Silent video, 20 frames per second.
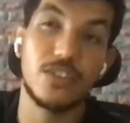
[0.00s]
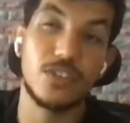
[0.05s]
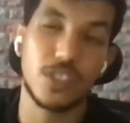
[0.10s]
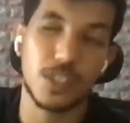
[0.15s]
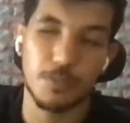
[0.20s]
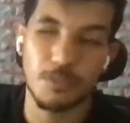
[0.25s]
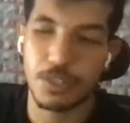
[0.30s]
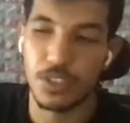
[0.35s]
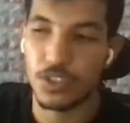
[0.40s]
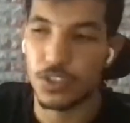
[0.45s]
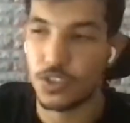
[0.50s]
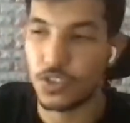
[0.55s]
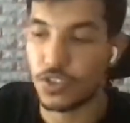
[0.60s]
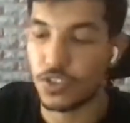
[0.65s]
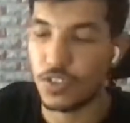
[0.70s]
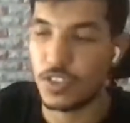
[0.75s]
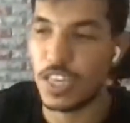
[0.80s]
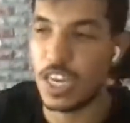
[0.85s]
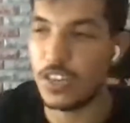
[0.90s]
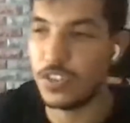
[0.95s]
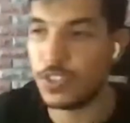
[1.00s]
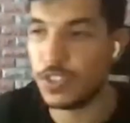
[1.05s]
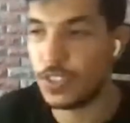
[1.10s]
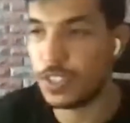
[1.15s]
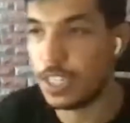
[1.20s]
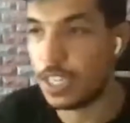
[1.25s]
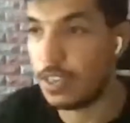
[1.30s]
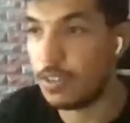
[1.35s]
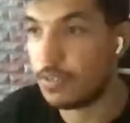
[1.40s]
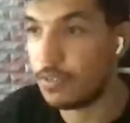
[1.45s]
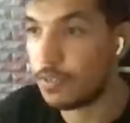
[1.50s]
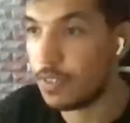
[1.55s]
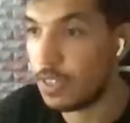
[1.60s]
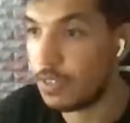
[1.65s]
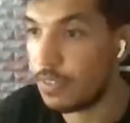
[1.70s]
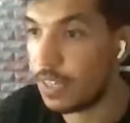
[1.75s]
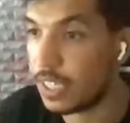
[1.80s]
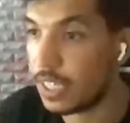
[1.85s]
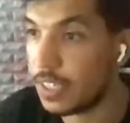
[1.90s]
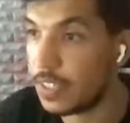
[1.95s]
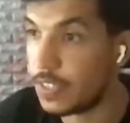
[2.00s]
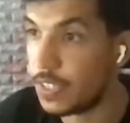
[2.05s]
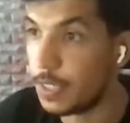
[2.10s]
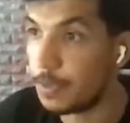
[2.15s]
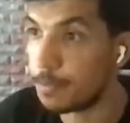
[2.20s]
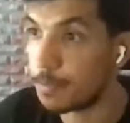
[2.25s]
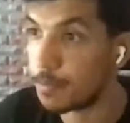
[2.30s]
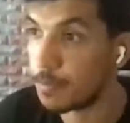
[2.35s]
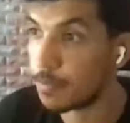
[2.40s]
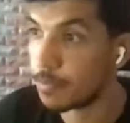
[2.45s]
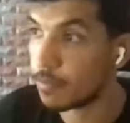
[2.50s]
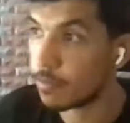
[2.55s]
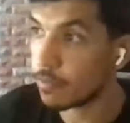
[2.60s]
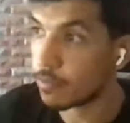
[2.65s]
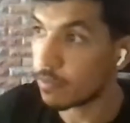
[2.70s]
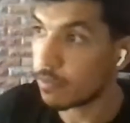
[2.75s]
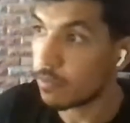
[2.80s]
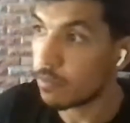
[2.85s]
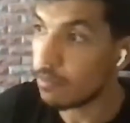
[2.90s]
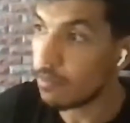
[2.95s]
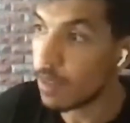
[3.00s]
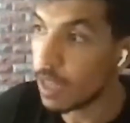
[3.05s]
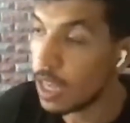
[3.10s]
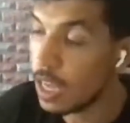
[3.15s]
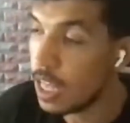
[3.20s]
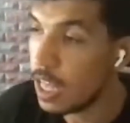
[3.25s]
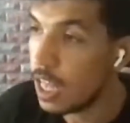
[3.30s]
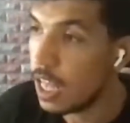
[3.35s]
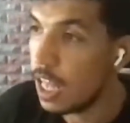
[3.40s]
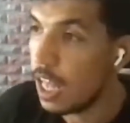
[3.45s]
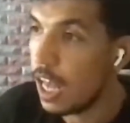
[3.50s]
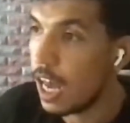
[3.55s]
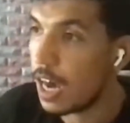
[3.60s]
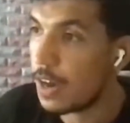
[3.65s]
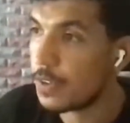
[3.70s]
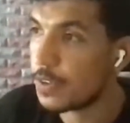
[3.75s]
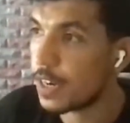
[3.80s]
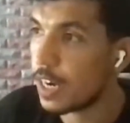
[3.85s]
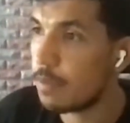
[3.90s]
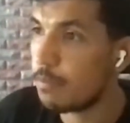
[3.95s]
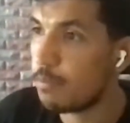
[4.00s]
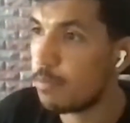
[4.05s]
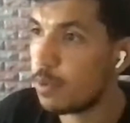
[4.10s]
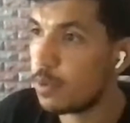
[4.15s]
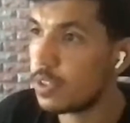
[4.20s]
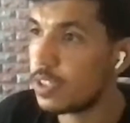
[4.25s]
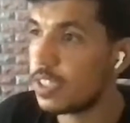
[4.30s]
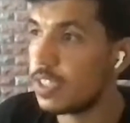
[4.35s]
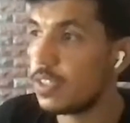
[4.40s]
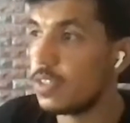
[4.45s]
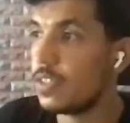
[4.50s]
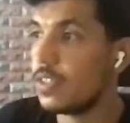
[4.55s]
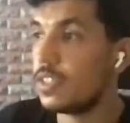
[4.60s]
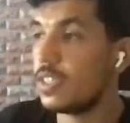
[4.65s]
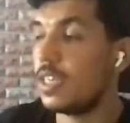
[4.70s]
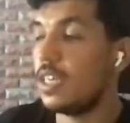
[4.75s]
this changes, if I can say. Another important